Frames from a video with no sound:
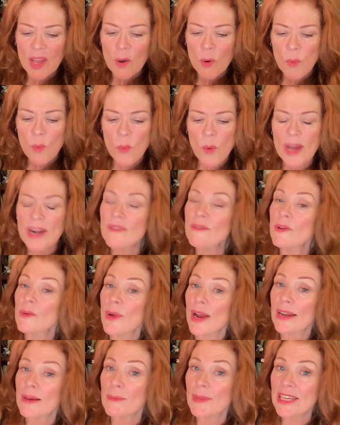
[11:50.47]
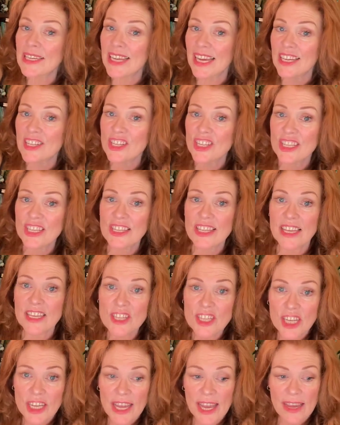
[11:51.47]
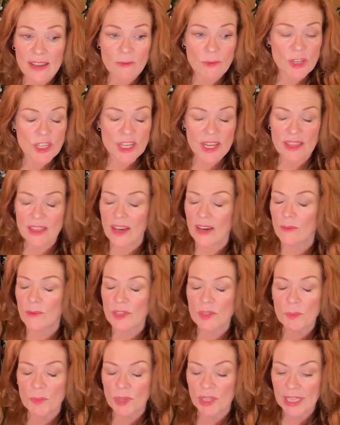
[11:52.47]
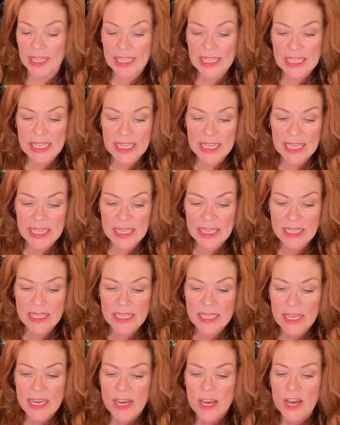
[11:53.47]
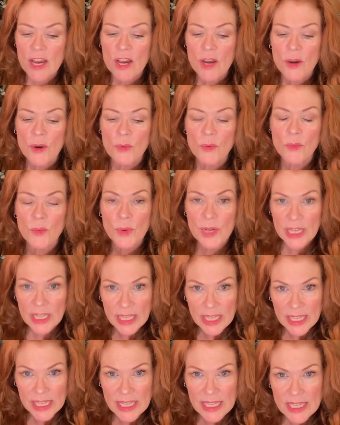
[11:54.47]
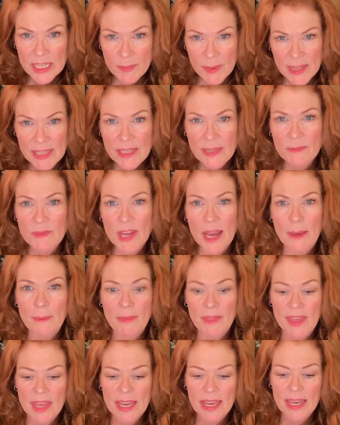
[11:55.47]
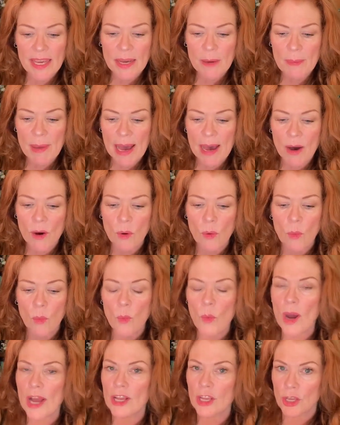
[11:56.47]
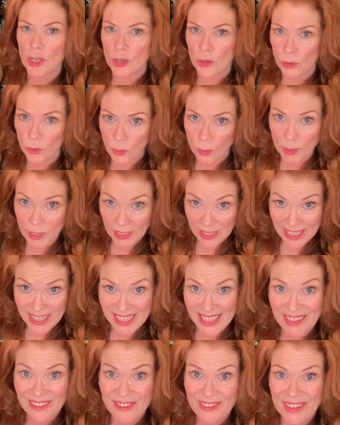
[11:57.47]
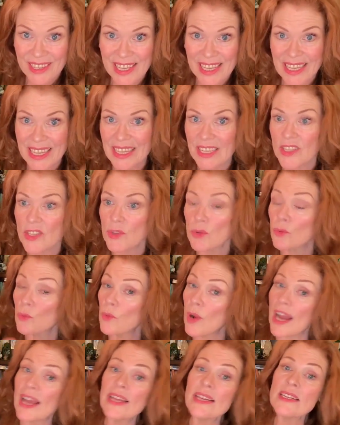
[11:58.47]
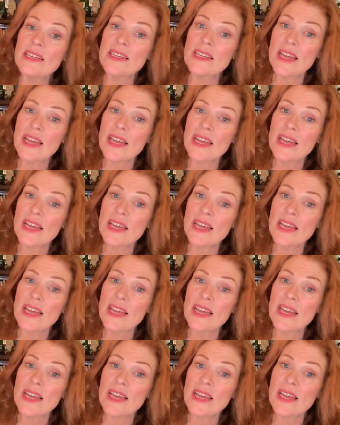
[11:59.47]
One of the recommendations that she gave, which I thought was brilliant, is really spend some time thinking about what you believe is right